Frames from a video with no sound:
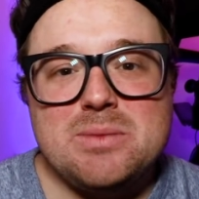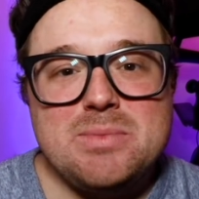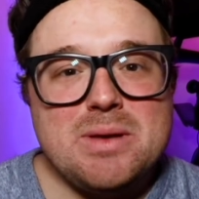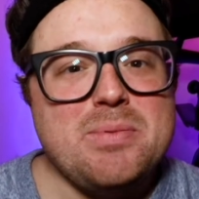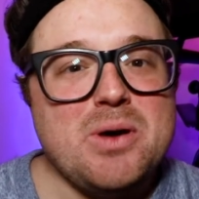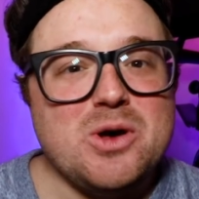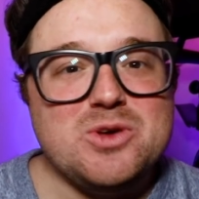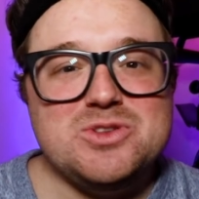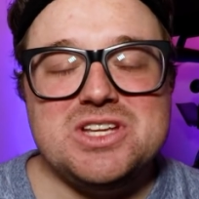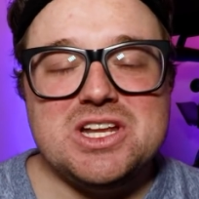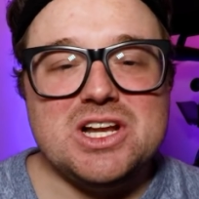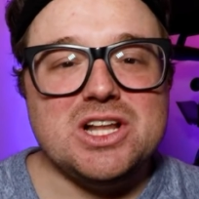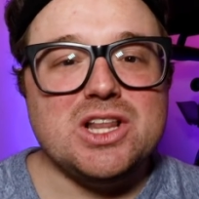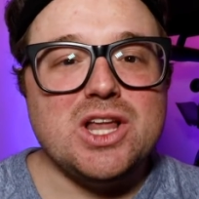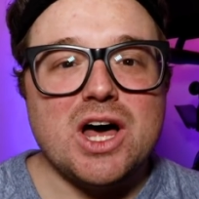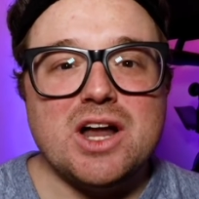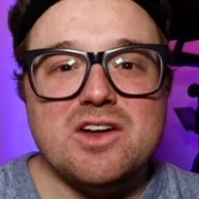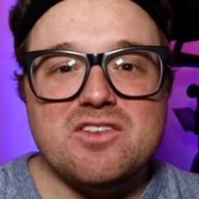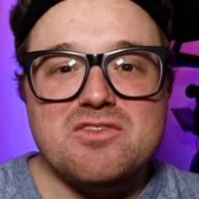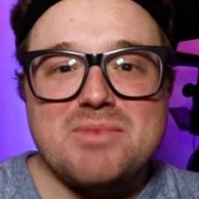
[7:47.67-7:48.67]
be posting a
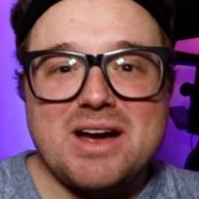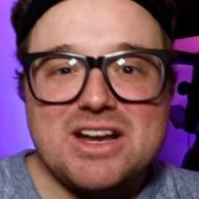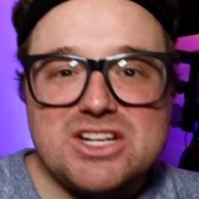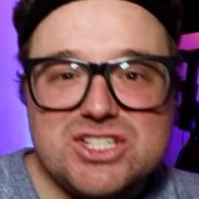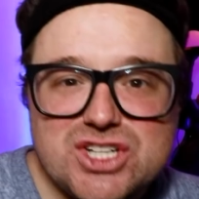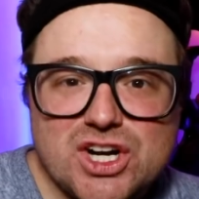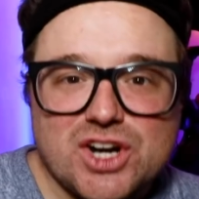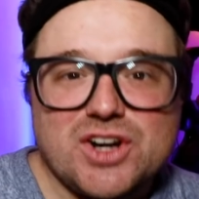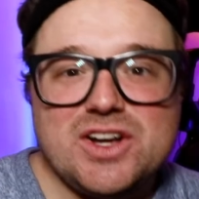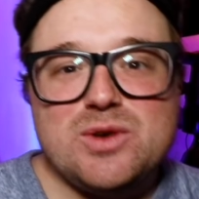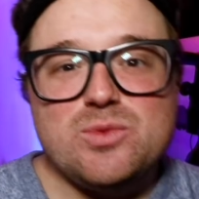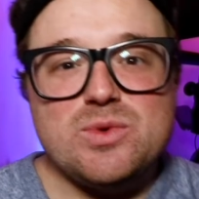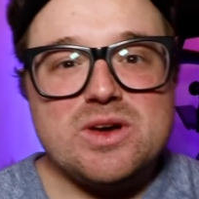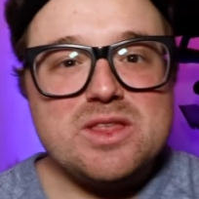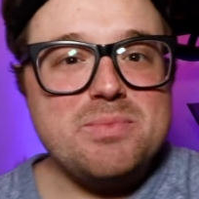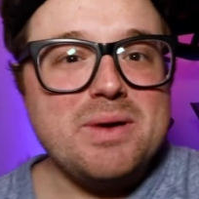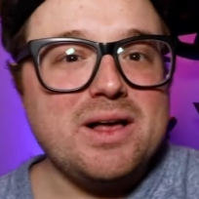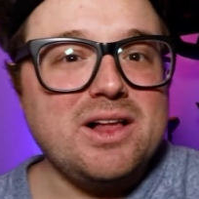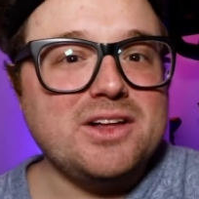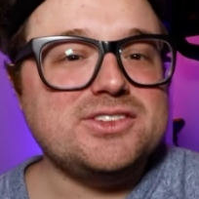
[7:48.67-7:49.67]
lot of my journey
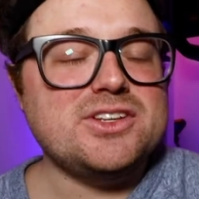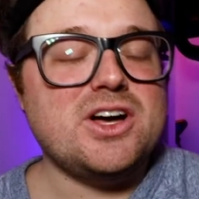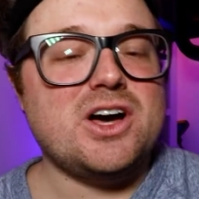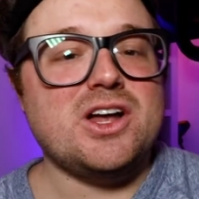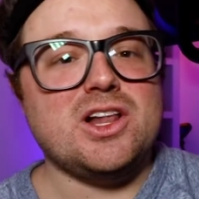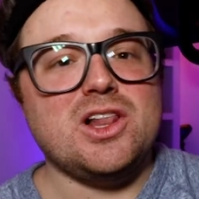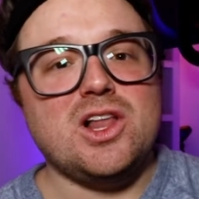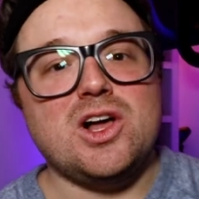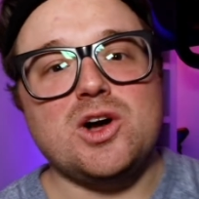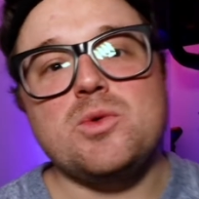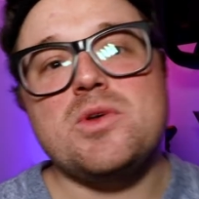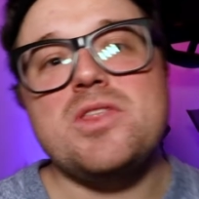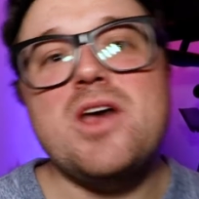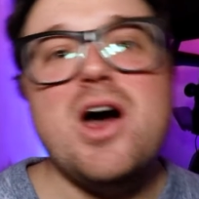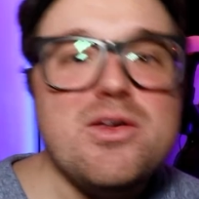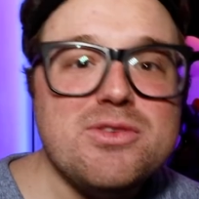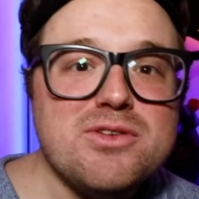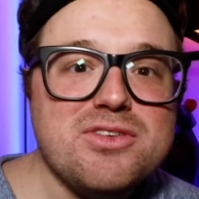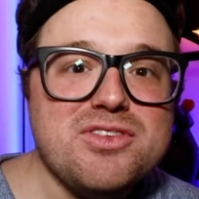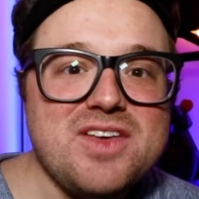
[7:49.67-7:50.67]
with Peloton along with
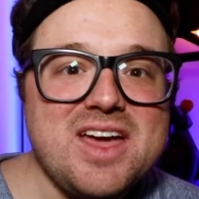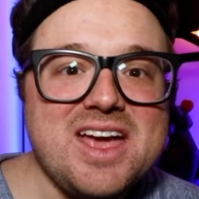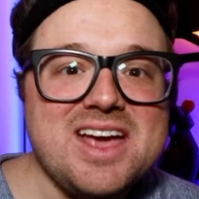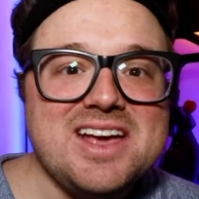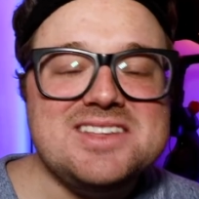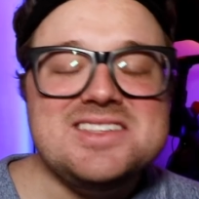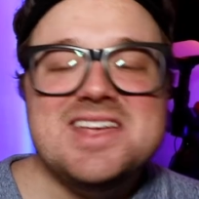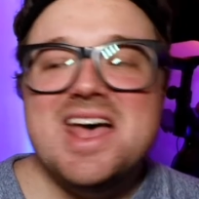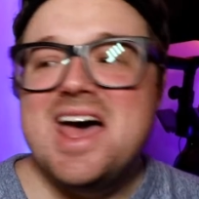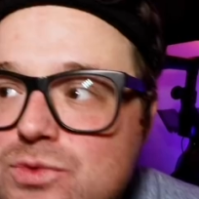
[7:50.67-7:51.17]
other things.